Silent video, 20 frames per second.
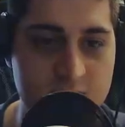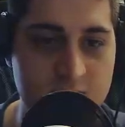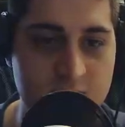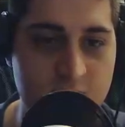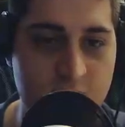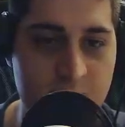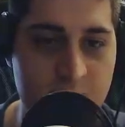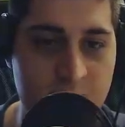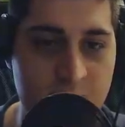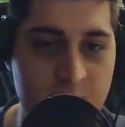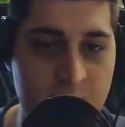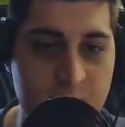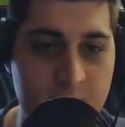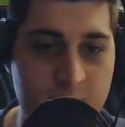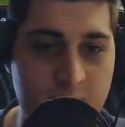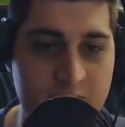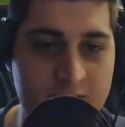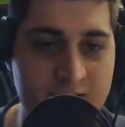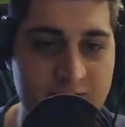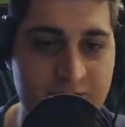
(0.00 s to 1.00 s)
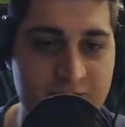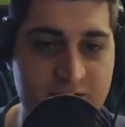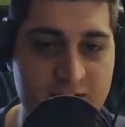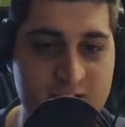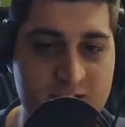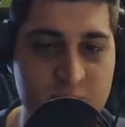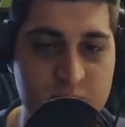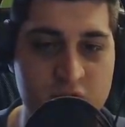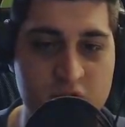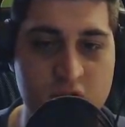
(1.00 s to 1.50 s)
I mean, my
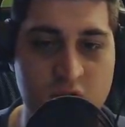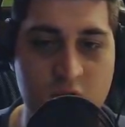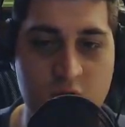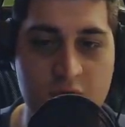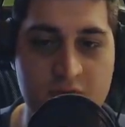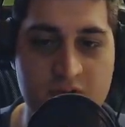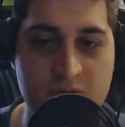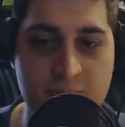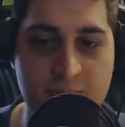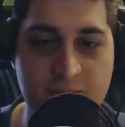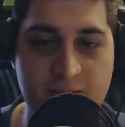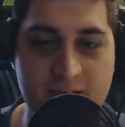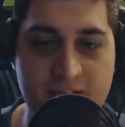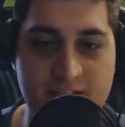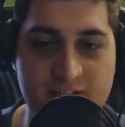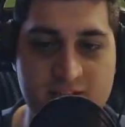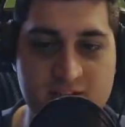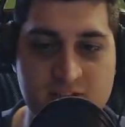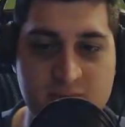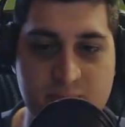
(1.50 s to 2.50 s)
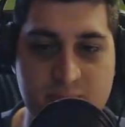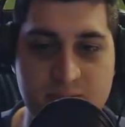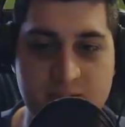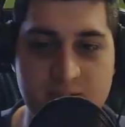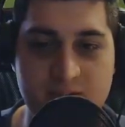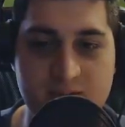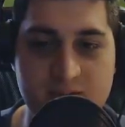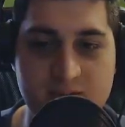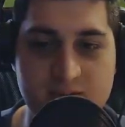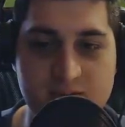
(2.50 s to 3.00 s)
defense was all over the place, but...
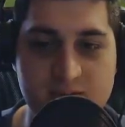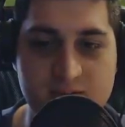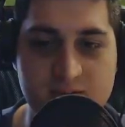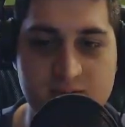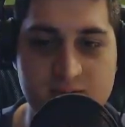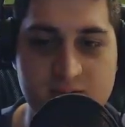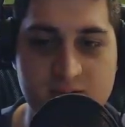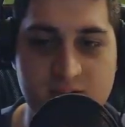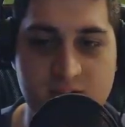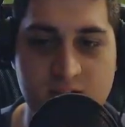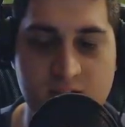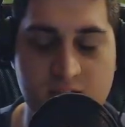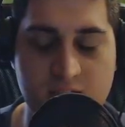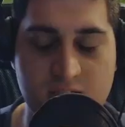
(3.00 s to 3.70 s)
Uh,